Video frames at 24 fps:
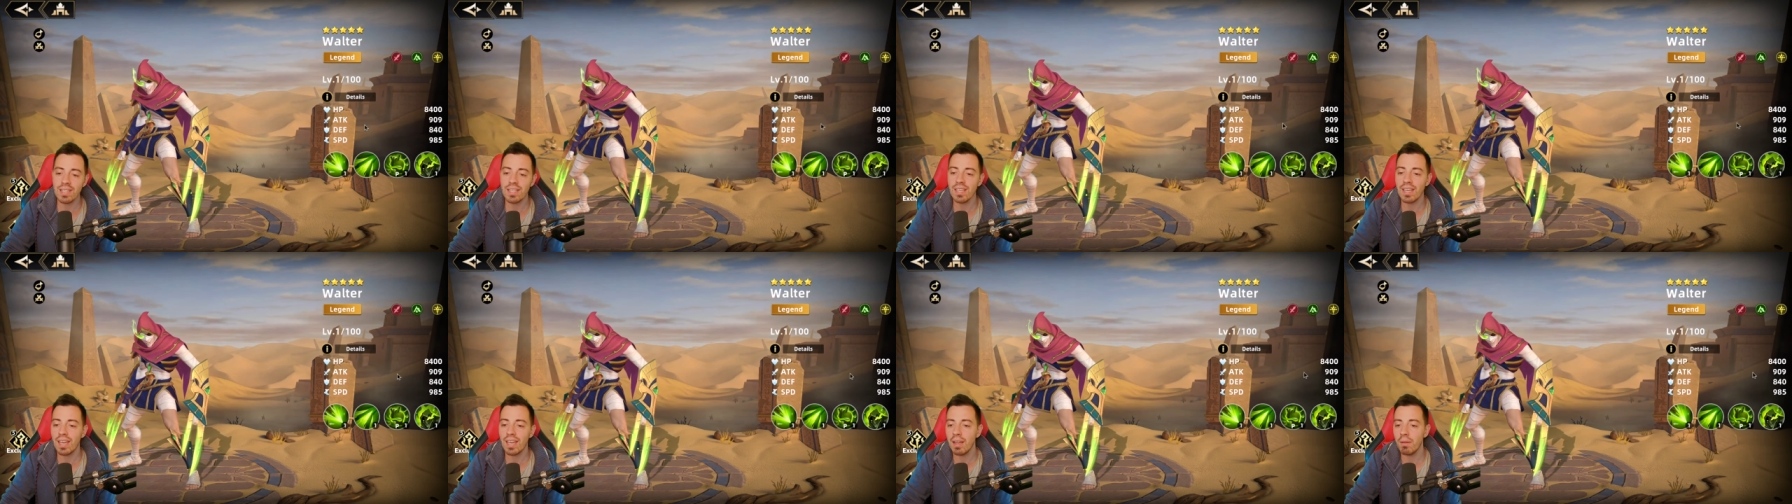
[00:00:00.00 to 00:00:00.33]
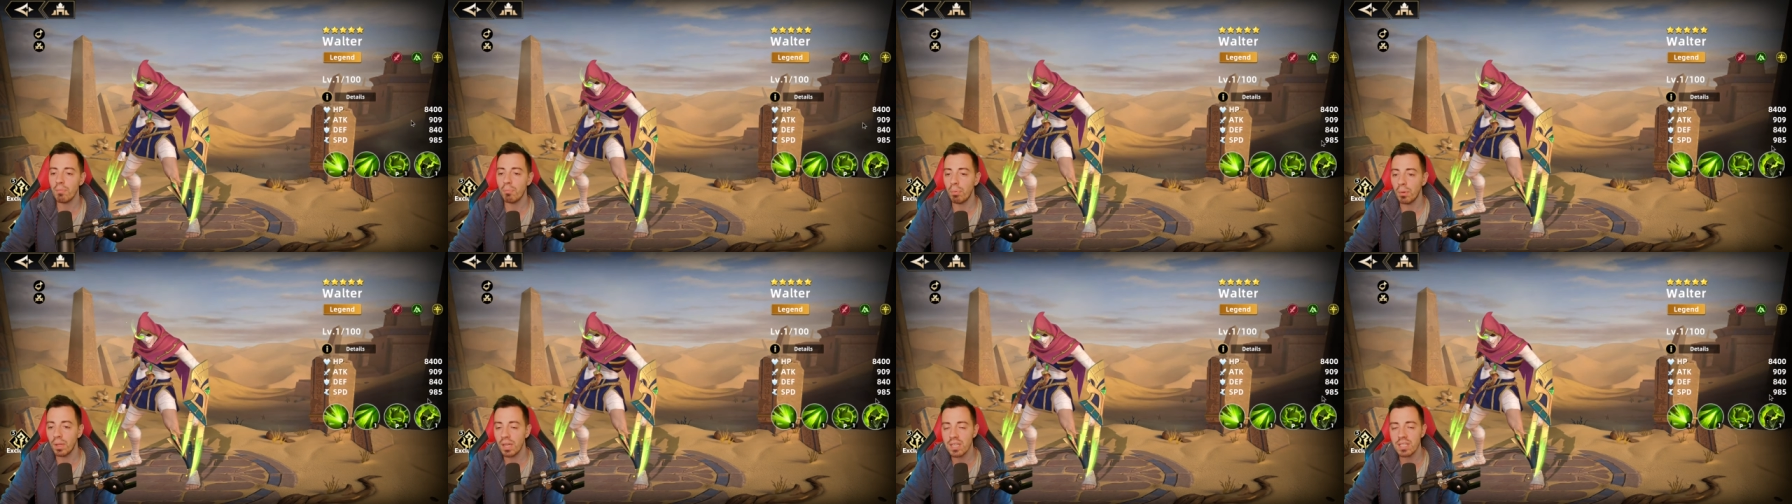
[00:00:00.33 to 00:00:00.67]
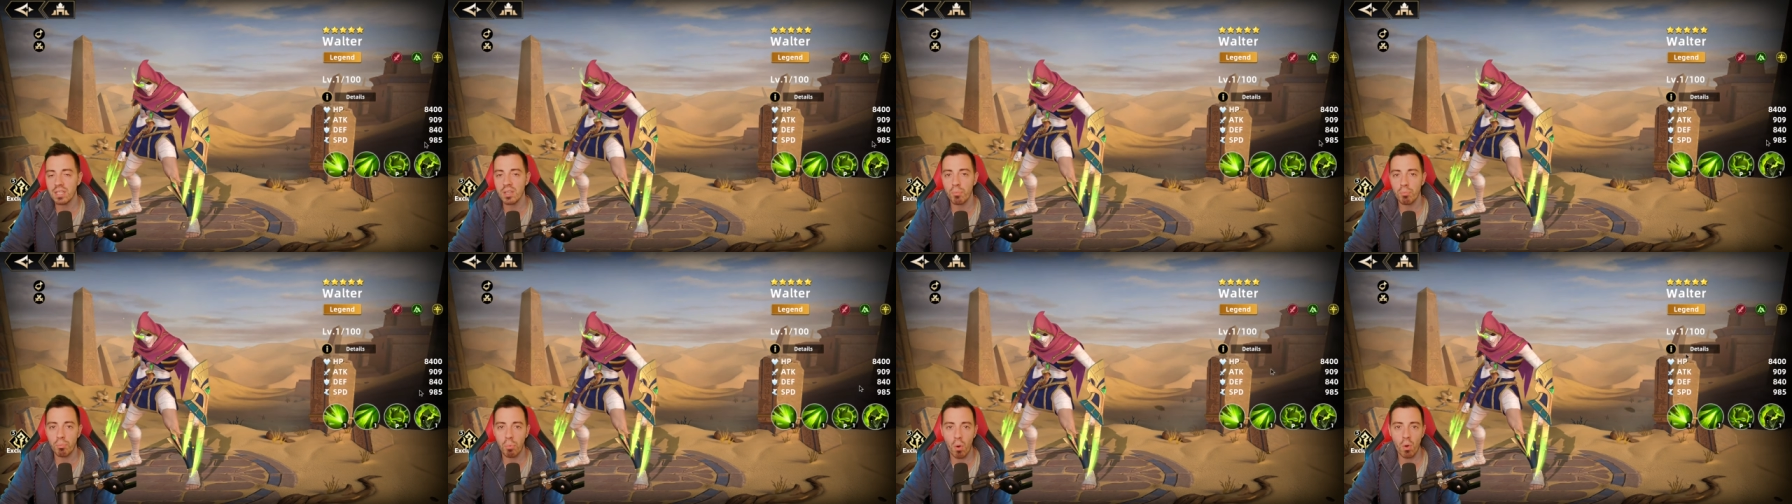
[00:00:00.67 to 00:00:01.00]
he can place
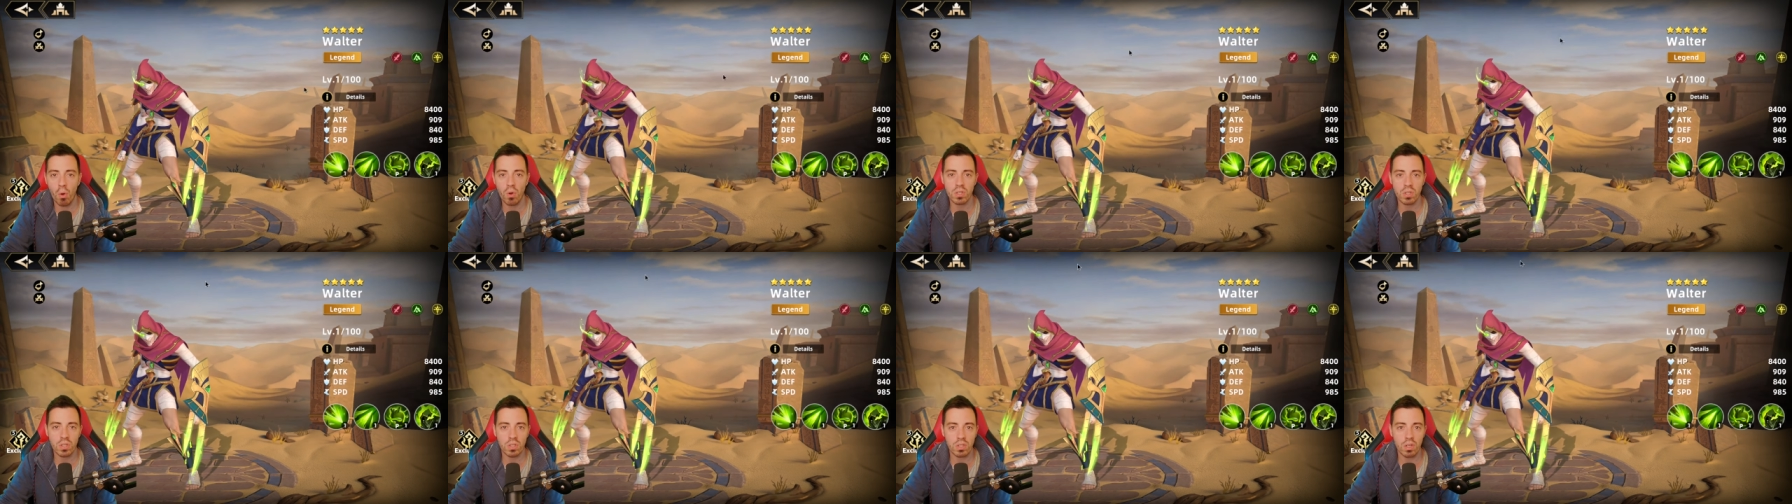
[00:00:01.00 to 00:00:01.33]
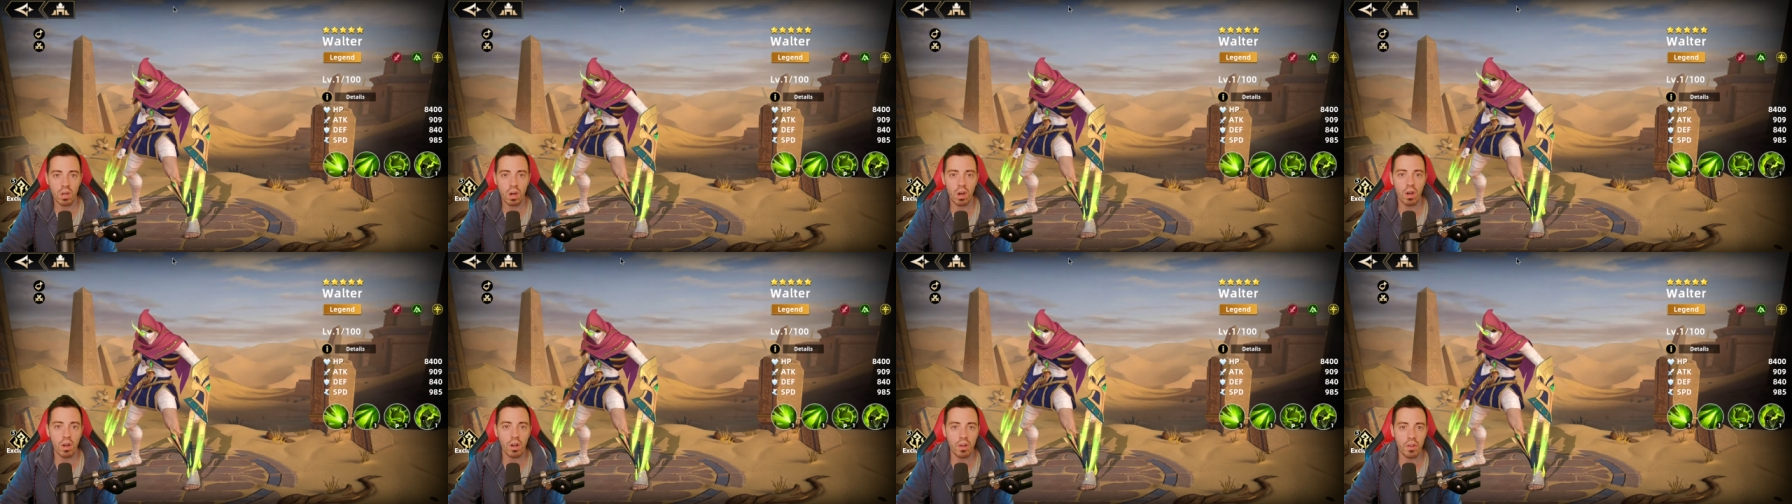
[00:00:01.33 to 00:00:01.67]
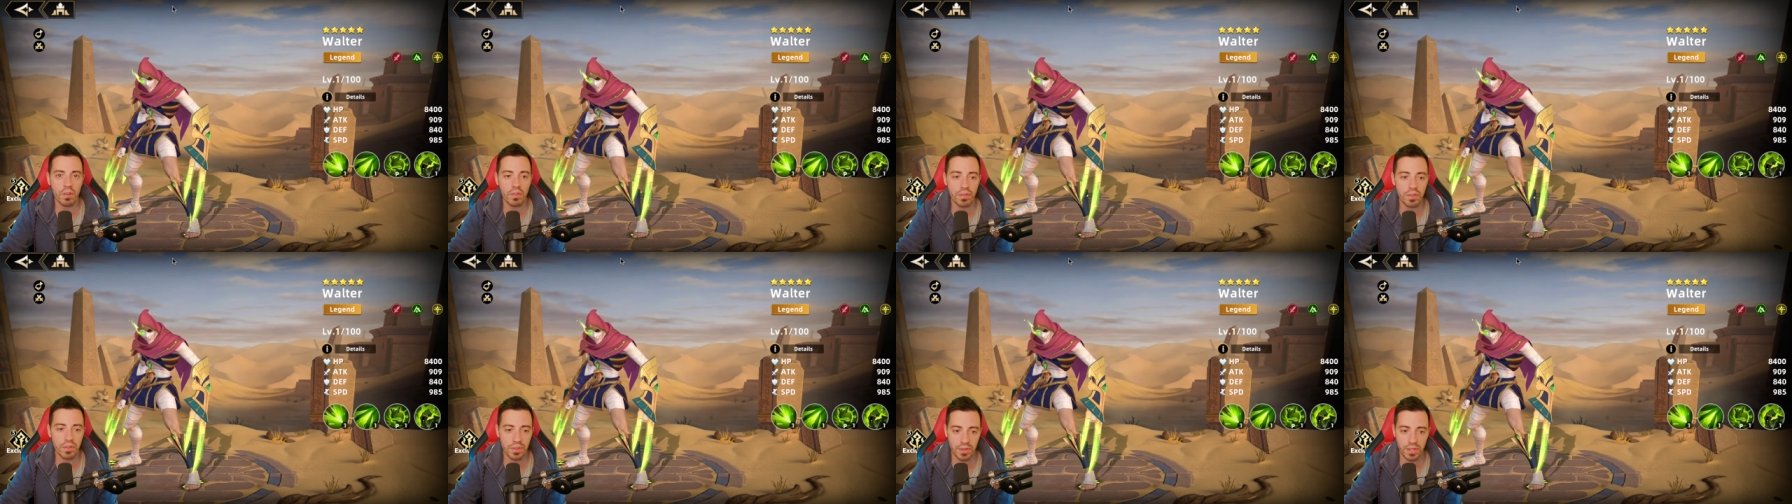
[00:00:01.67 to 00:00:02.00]
a poison
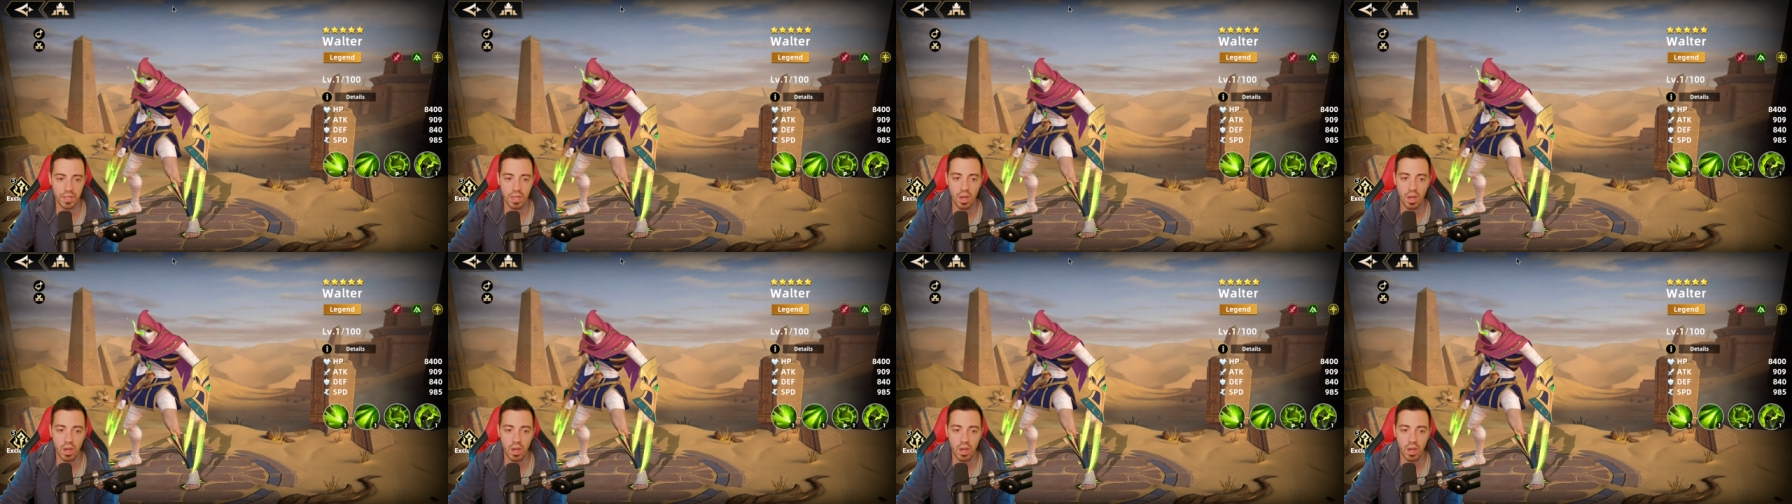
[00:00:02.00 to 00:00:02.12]
on the